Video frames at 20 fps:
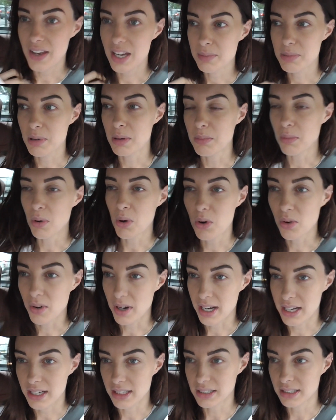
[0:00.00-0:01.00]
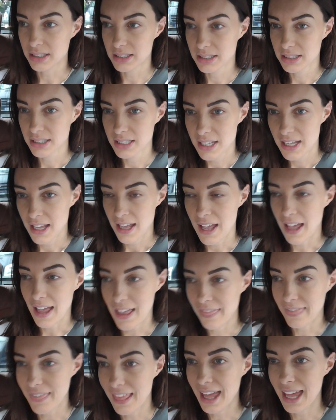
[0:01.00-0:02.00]
then you put more in,
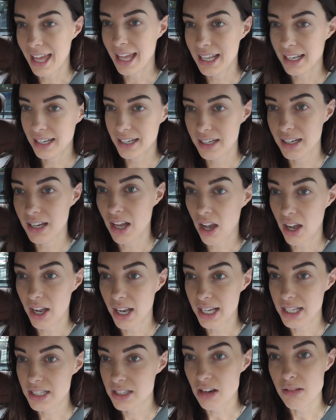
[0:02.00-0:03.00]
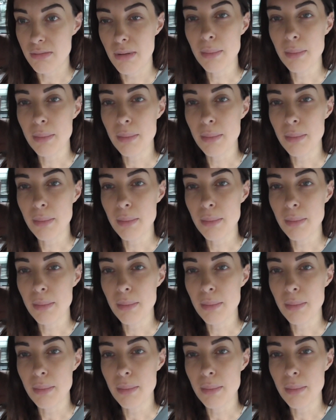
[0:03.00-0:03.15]
and then I don't